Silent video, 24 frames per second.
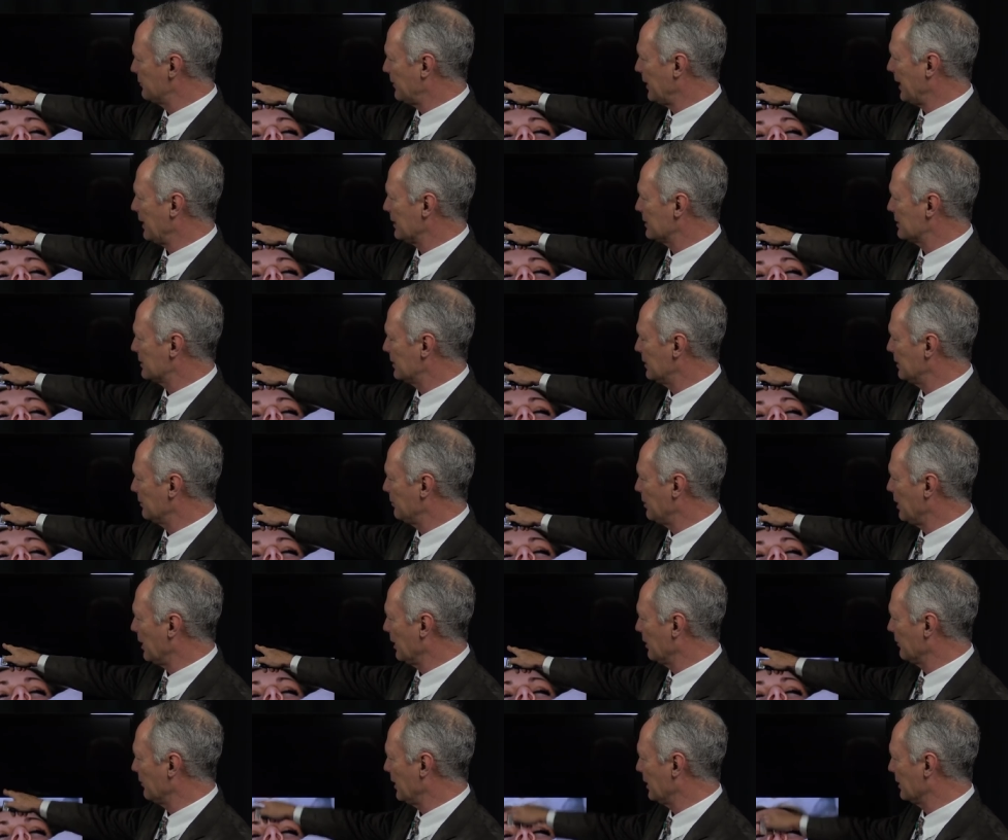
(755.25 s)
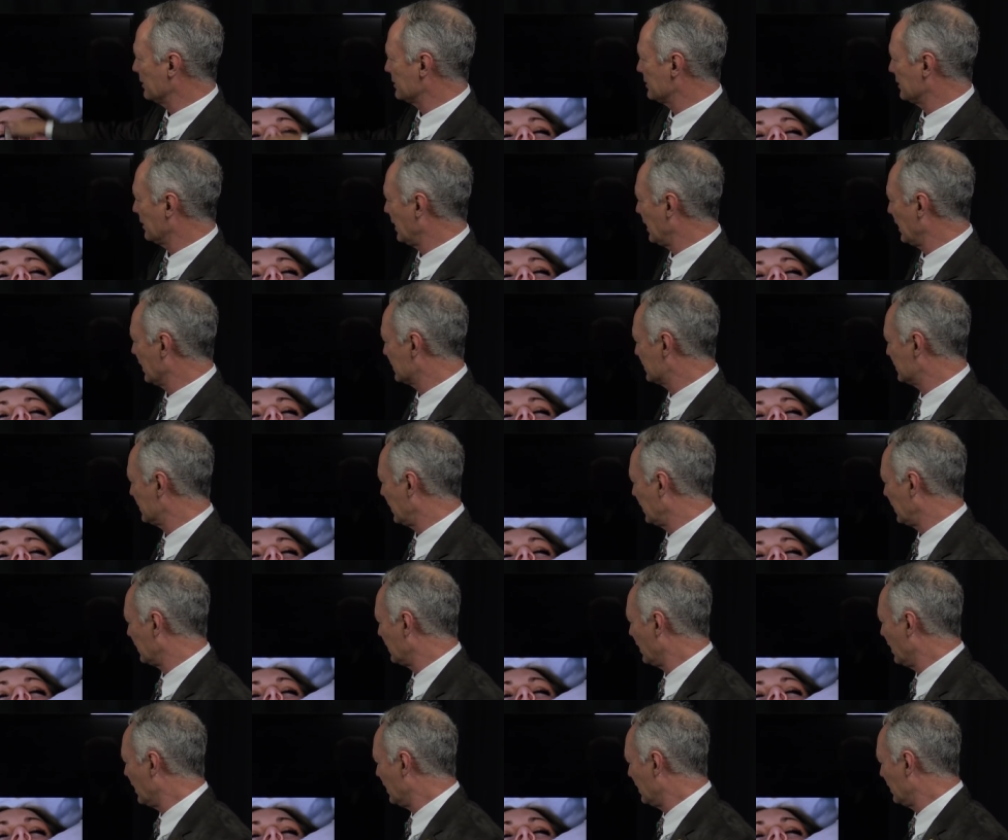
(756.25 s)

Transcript: Facet Polyvinyl Siloxane.